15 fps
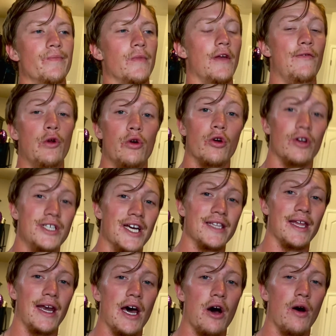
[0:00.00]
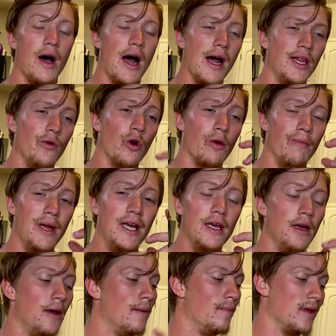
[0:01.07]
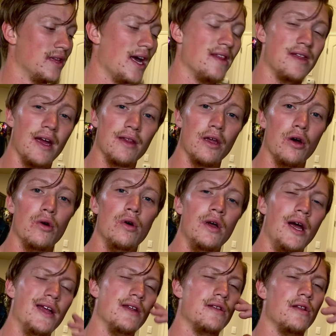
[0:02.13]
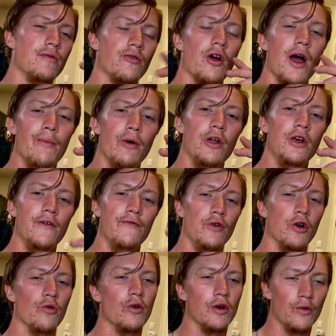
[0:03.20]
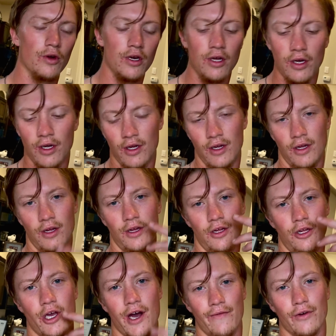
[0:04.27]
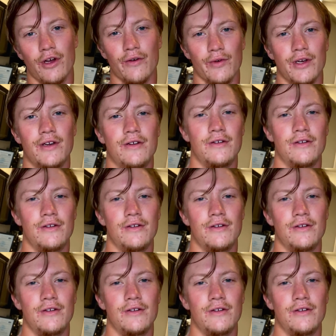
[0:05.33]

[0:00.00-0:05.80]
If you want to go check that out, I highly recommend it. Besides that though, hit the subscribe button if you're a real one. Y'all have a good one.